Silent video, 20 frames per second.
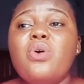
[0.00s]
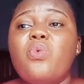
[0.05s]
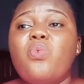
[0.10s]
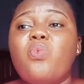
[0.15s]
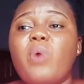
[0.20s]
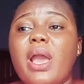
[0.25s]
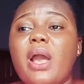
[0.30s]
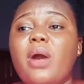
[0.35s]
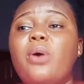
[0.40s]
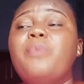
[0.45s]

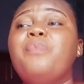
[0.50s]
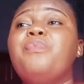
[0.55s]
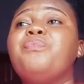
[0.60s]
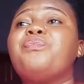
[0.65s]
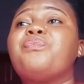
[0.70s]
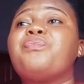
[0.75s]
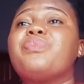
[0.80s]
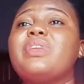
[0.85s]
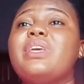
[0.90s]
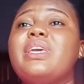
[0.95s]
Well,
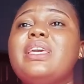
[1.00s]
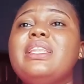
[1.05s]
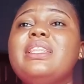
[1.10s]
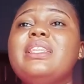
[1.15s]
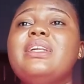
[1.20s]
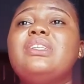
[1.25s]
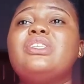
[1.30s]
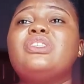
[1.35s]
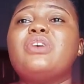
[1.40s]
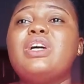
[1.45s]
in
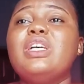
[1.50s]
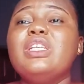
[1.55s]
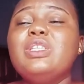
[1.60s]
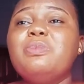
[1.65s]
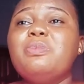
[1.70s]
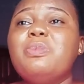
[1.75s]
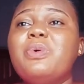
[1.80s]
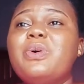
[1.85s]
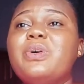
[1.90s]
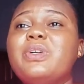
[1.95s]
the
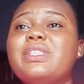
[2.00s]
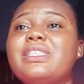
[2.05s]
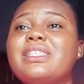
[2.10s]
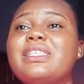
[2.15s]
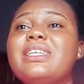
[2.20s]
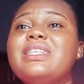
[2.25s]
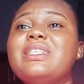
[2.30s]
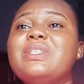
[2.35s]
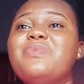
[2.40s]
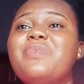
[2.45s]
transport,
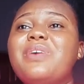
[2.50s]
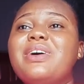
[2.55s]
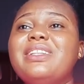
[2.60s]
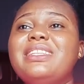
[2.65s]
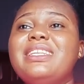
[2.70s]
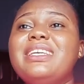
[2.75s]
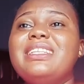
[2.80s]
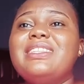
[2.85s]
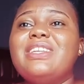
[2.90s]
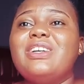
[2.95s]

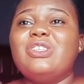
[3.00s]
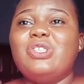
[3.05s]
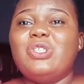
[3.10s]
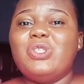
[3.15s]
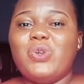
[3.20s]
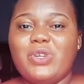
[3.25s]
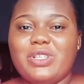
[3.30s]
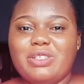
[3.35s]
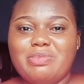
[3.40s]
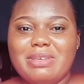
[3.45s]
one thing that
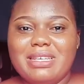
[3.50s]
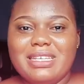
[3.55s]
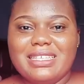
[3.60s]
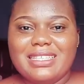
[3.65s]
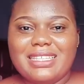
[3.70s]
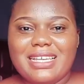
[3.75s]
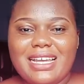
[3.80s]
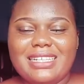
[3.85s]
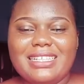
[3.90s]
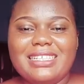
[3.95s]
shocked me
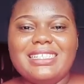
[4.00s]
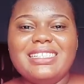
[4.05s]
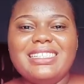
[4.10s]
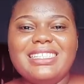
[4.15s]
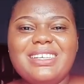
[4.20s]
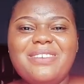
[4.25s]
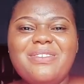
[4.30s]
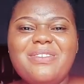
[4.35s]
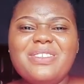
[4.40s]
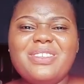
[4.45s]
is that
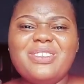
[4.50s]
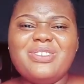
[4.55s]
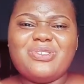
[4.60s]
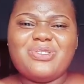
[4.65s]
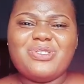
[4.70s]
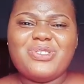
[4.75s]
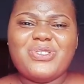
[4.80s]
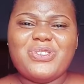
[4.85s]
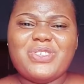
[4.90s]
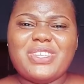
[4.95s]
some of the
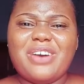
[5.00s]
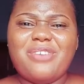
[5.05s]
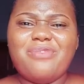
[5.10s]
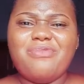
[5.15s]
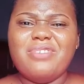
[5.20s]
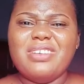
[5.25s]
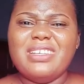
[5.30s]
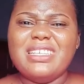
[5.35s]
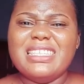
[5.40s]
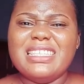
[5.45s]
churches have
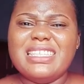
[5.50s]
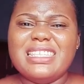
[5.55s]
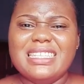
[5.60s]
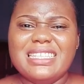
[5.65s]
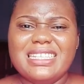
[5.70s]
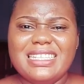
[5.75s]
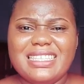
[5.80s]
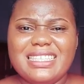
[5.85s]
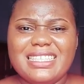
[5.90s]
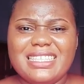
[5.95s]
wooden
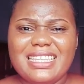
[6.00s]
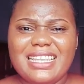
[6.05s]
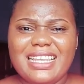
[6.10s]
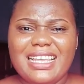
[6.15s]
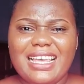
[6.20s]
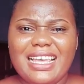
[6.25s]
seats.